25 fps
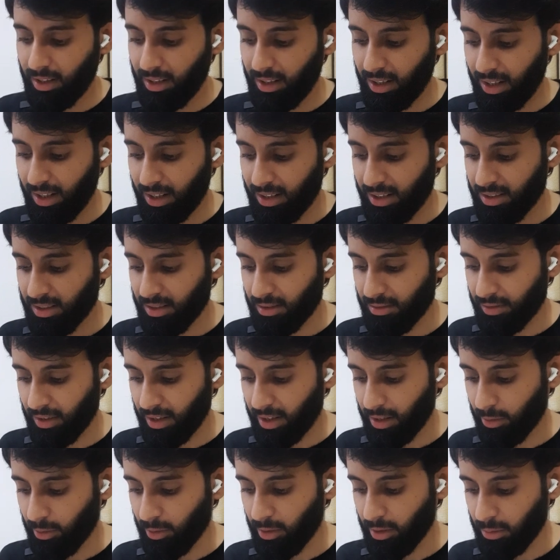It is in
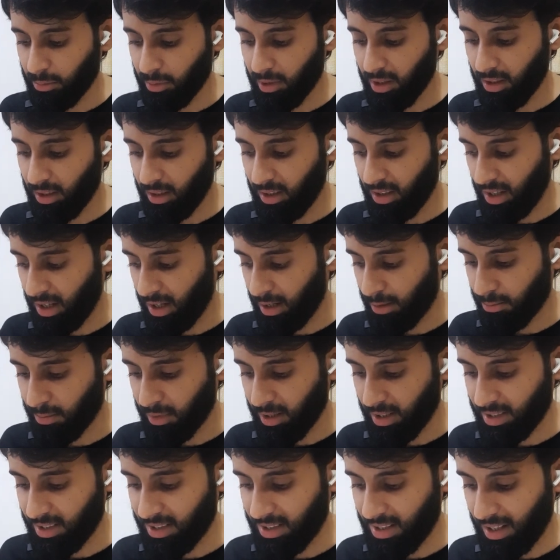fact going to be n
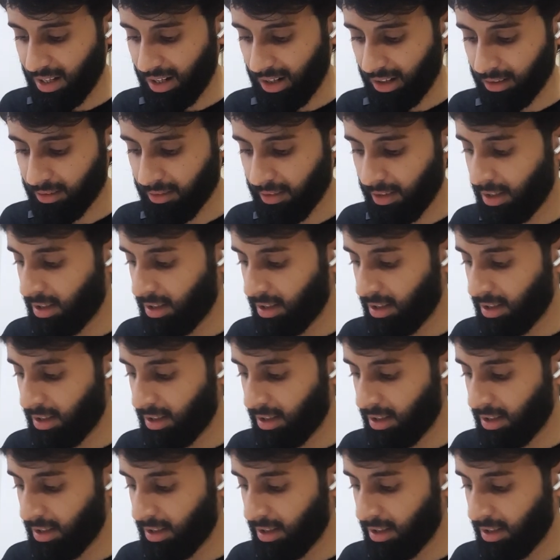plus 10.